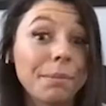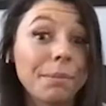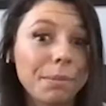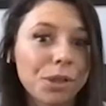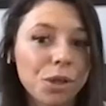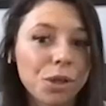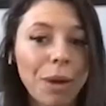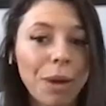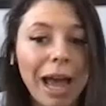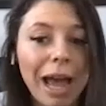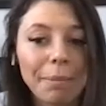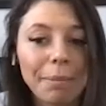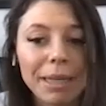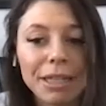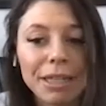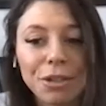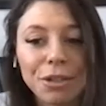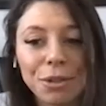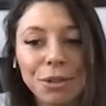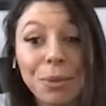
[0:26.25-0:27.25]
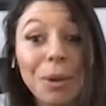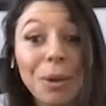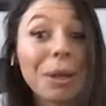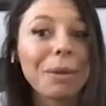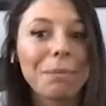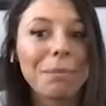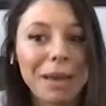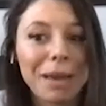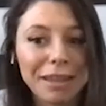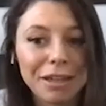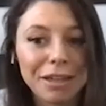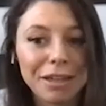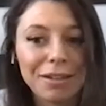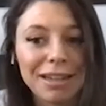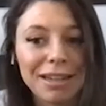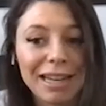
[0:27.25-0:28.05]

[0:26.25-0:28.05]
and I'm so happy to welcome Beth